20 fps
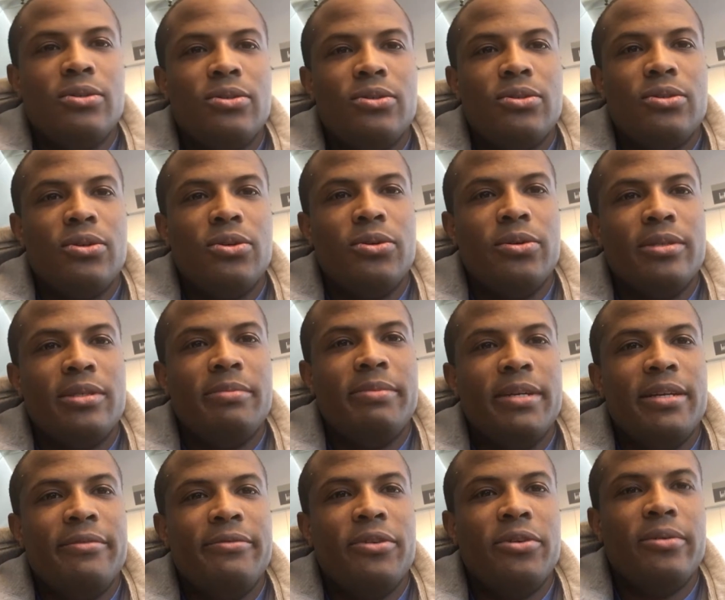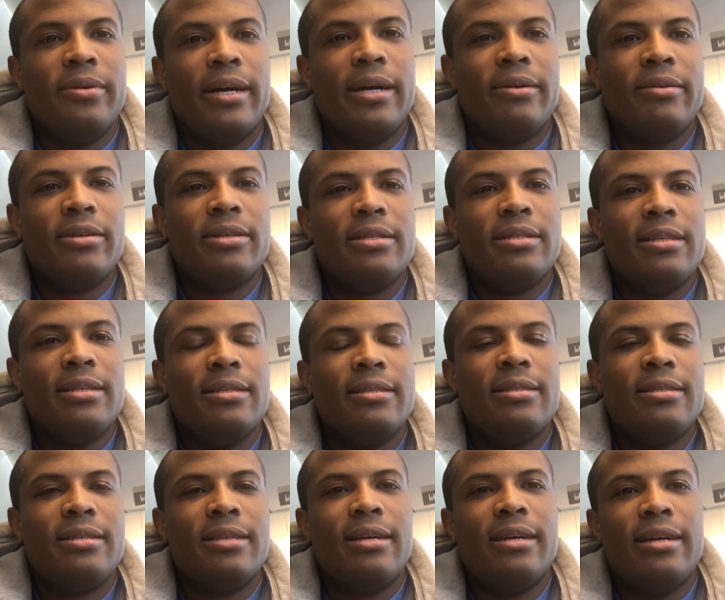So it's been a few hours
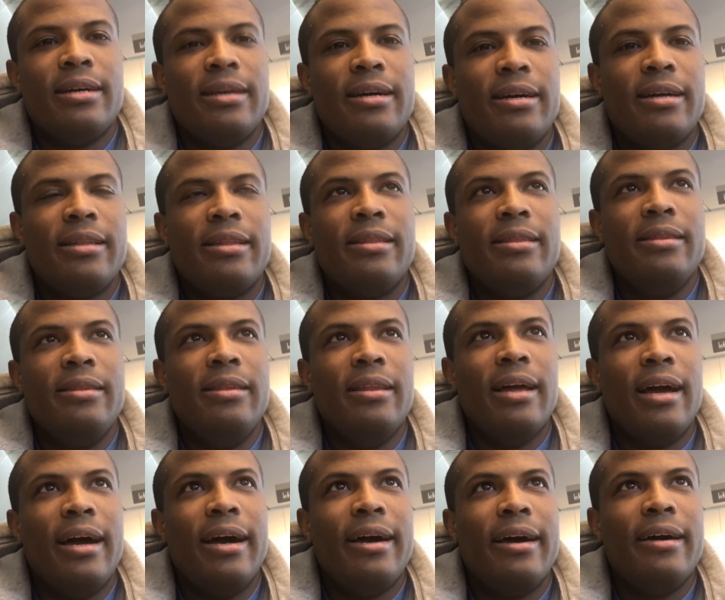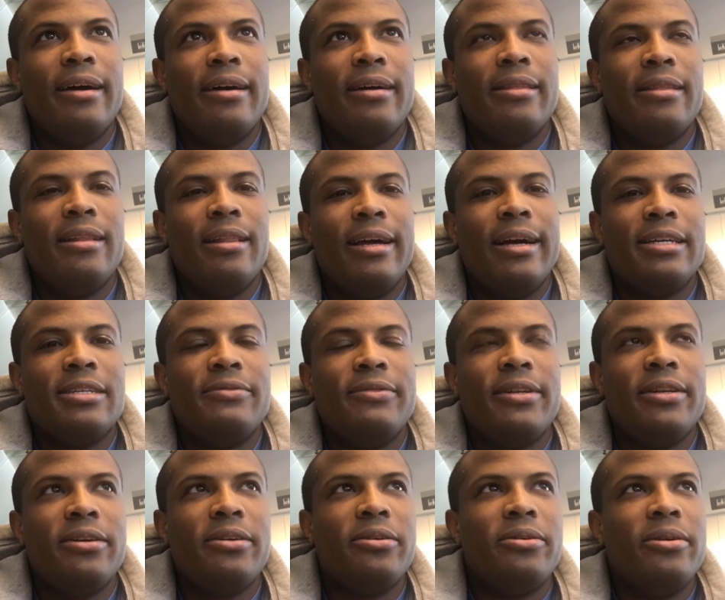since the last
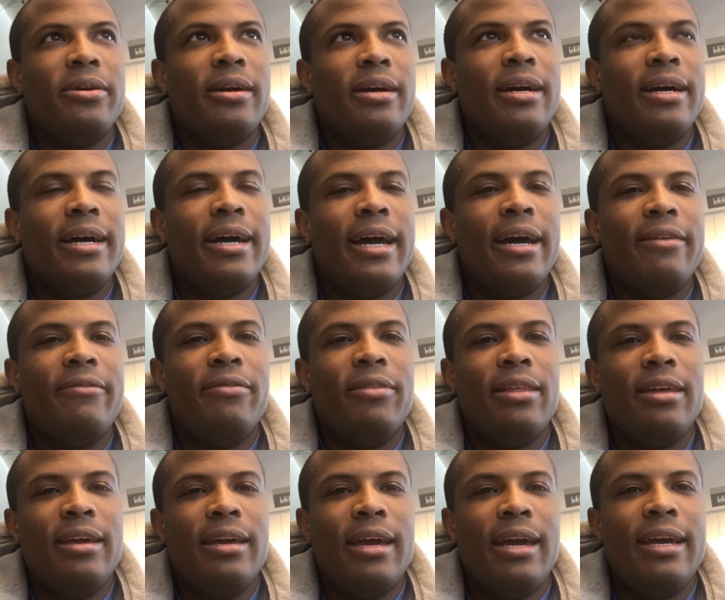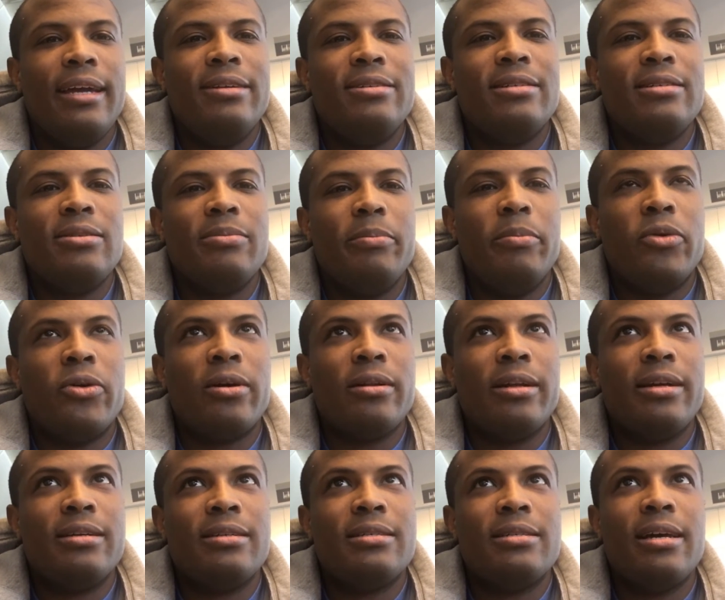video. I have the agent more or
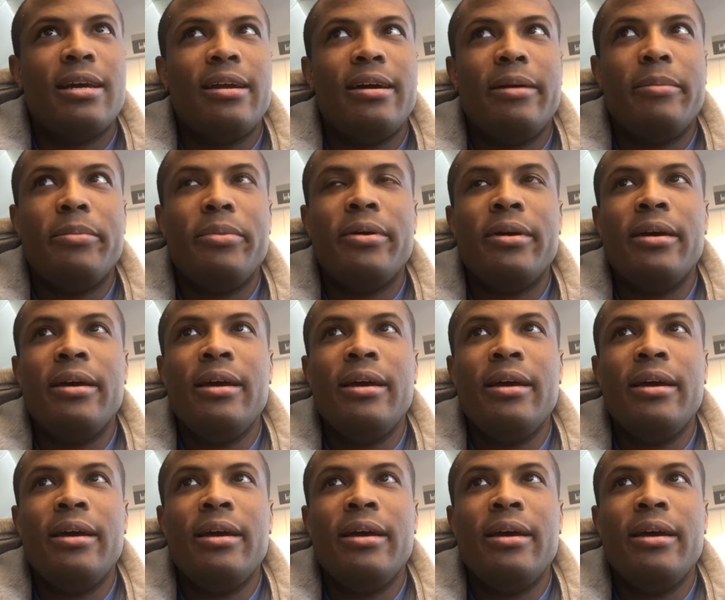less set up.